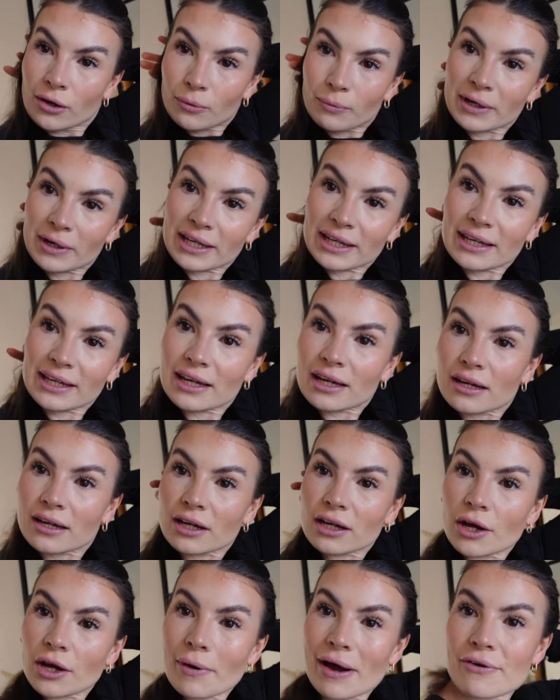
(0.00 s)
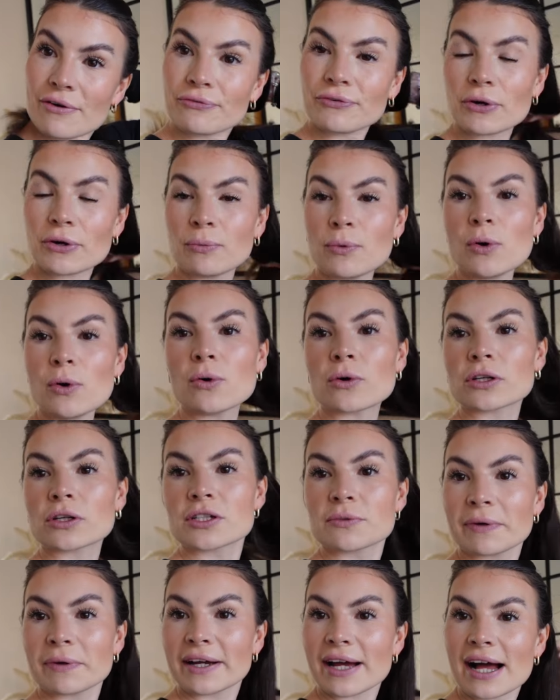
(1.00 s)
we go out for a walk, because
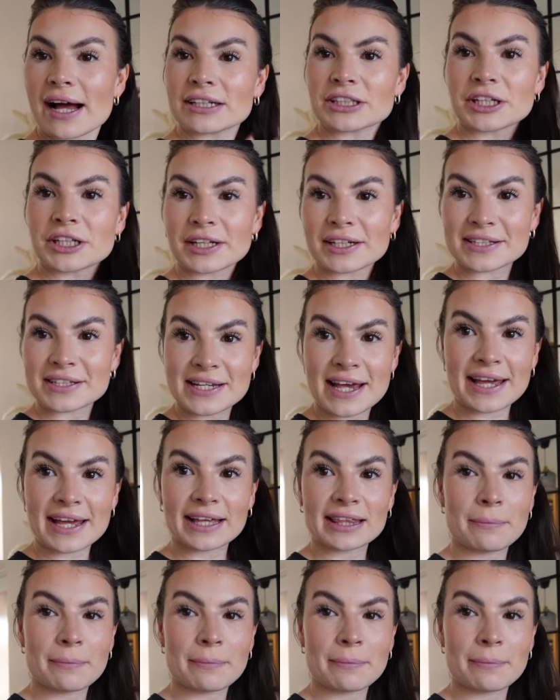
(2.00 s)
we're actually going to take